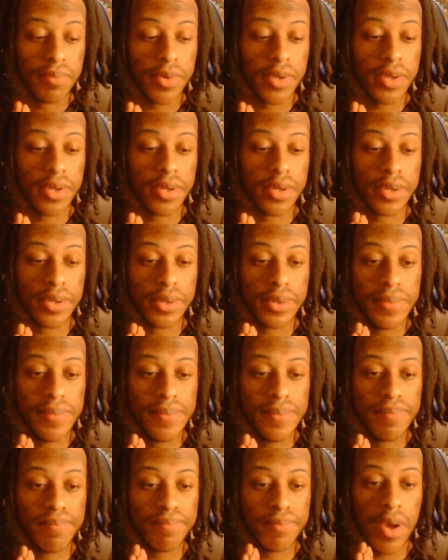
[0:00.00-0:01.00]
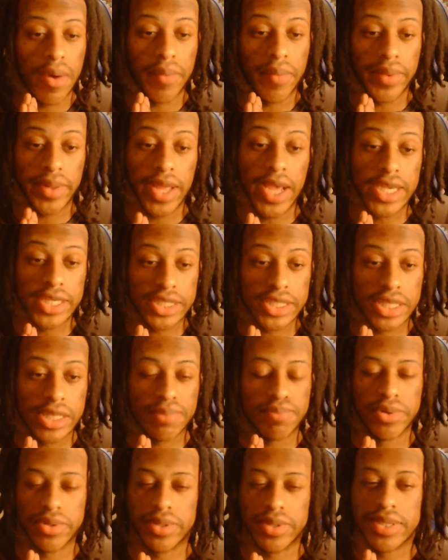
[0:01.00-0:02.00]
I'm glad she
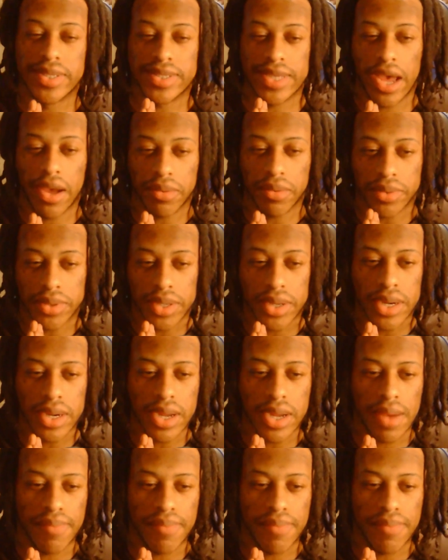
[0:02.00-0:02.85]
put this out there.